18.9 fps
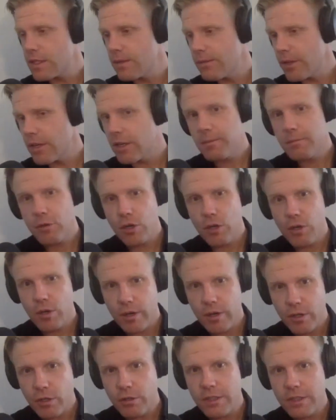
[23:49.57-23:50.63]
I'm very pro
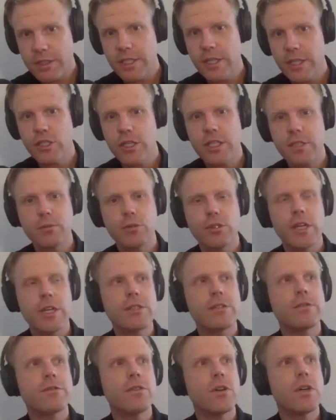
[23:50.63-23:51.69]
early stage
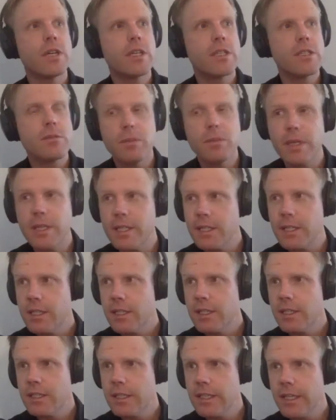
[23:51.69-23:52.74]
exploration focused, but
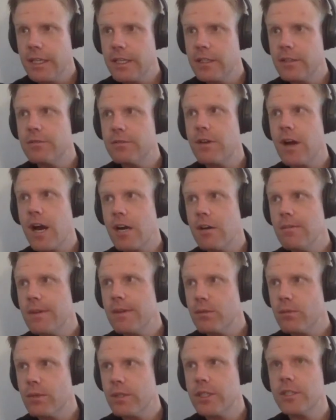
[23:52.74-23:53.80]
in an
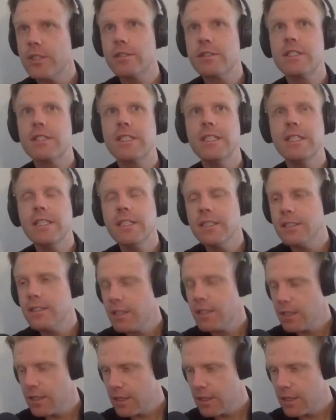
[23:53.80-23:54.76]
environment where you're seeing